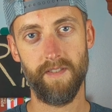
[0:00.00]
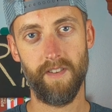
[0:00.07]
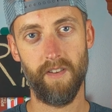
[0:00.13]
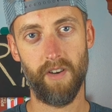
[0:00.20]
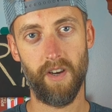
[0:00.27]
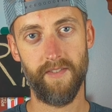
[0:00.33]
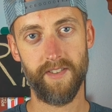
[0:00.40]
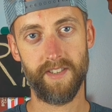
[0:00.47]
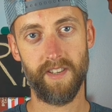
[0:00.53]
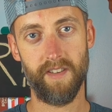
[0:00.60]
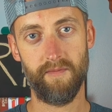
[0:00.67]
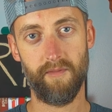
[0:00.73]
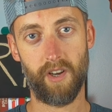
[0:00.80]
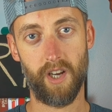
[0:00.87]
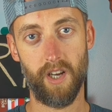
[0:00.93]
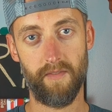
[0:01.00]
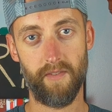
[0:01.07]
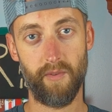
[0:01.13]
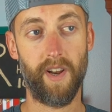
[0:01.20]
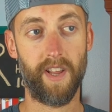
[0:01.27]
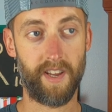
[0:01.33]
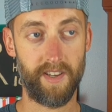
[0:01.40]
You know, obviously a recovery,
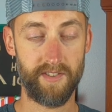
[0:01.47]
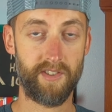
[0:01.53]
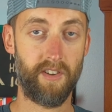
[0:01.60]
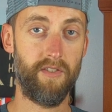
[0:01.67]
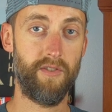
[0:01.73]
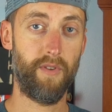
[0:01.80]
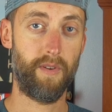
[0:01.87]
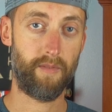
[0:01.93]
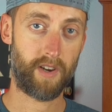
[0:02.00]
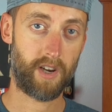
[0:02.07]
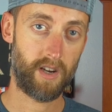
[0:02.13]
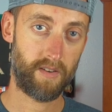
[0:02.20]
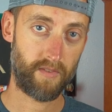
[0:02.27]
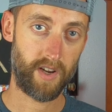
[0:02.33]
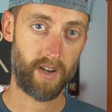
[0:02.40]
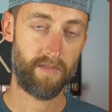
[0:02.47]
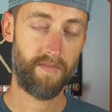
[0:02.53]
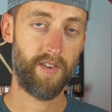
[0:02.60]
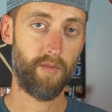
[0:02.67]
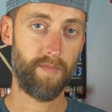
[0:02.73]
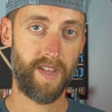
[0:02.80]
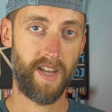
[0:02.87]
when I can start doing recovery, I'll
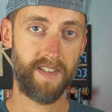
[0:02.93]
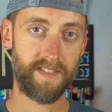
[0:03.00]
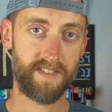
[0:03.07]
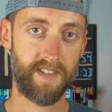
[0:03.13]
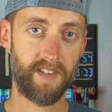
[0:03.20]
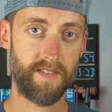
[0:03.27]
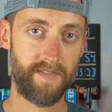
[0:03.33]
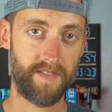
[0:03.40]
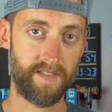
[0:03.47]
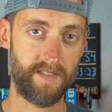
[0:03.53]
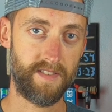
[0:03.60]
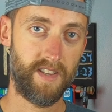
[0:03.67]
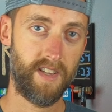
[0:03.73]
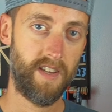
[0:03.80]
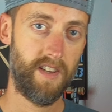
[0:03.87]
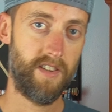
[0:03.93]
film that stuff and